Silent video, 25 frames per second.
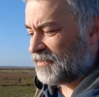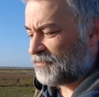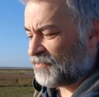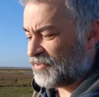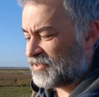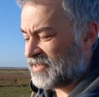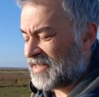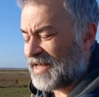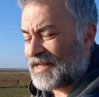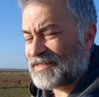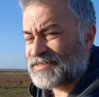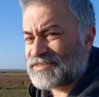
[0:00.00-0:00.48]

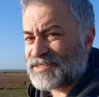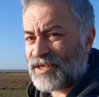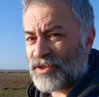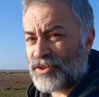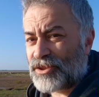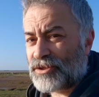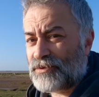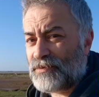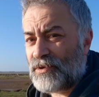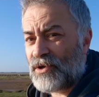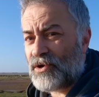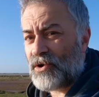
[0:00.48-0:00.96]
But he had to
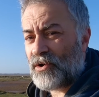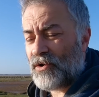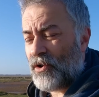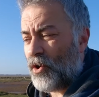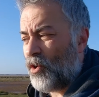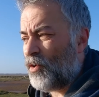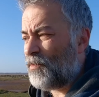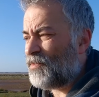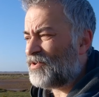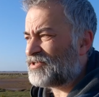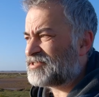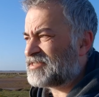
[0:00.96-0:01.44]
throw
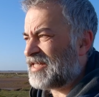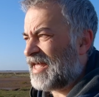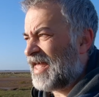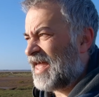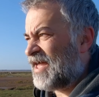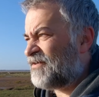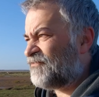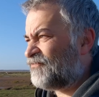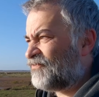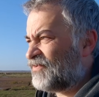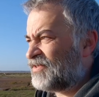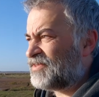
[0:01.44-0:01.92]
almost
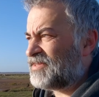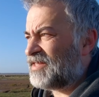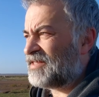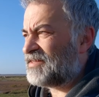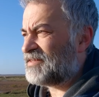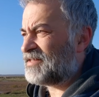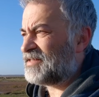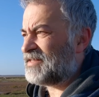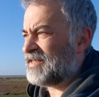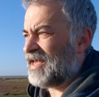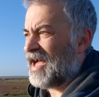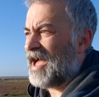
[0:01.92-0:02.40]

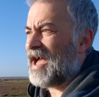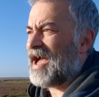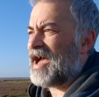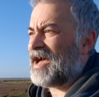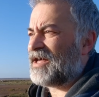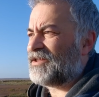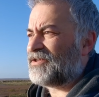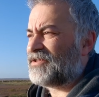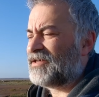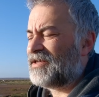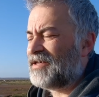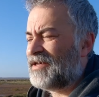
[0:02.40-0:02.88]
everything that he
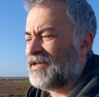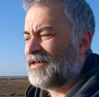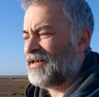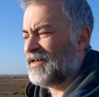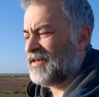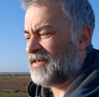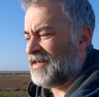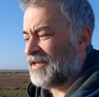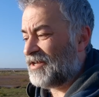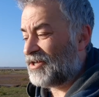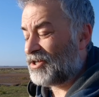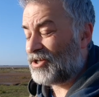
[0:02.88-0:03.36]
had,
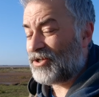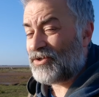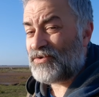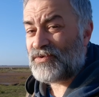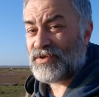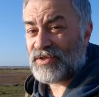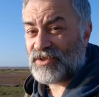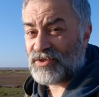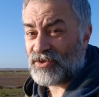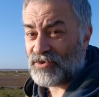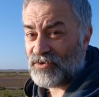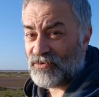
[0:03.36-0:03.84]

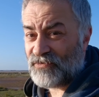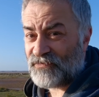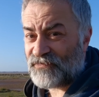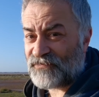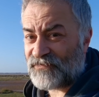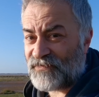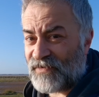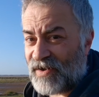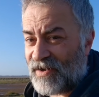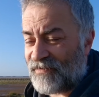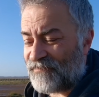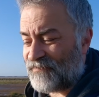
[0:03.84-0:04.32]
including the
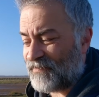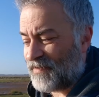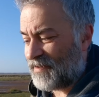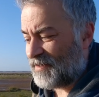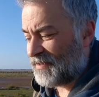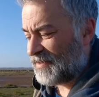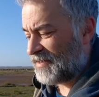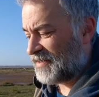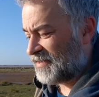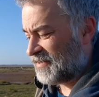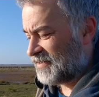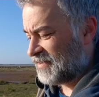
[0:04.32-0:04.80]
Luftwaffe,
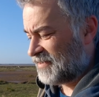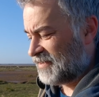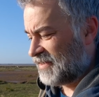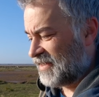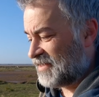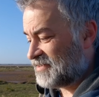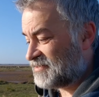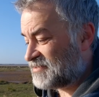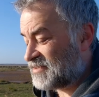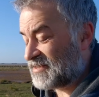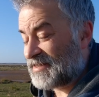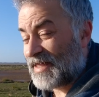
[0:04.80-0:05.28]

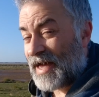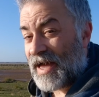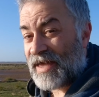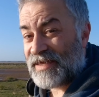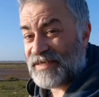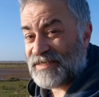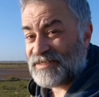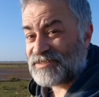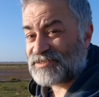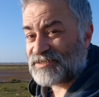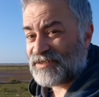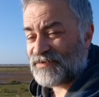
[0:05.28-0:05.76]
into that
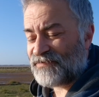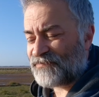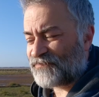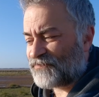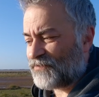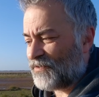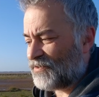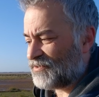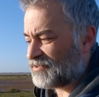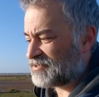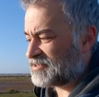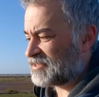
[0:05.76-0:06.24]
Eastern
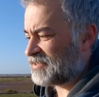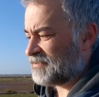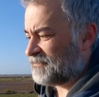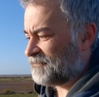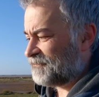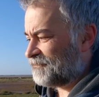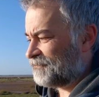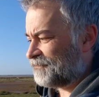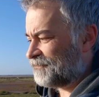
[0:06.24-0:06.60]
Front.